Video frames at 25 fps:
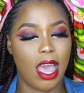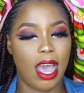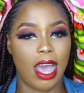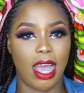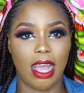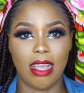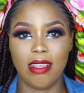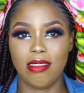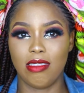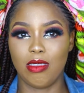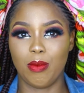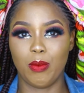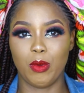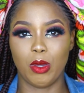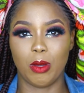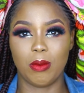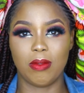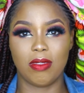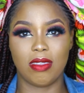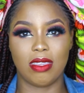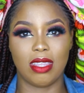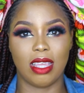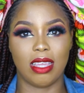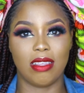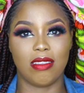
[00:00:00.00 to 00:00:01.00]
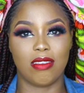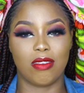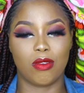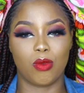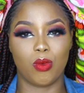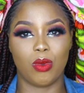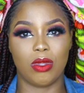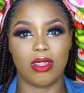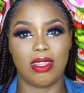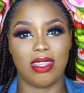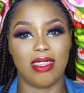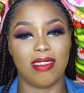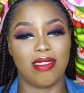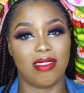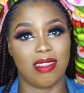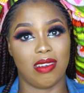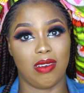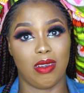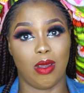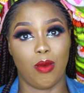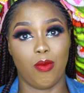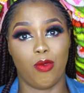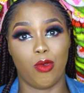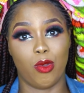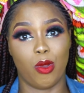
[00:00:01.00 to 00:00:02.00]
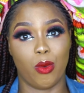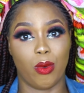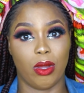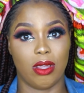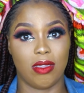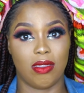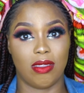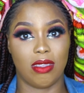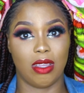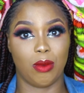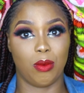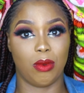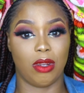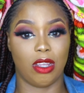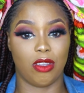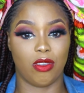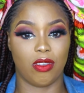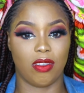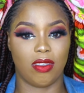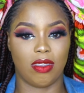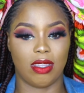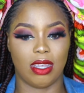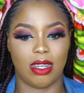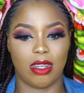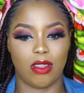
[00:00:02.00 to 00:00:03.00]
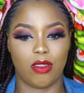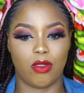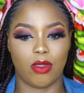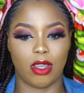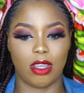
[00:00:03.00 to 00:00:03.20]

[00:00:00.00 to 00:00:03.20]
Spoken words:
I used to be obsessed with Instagram followers then when I just started.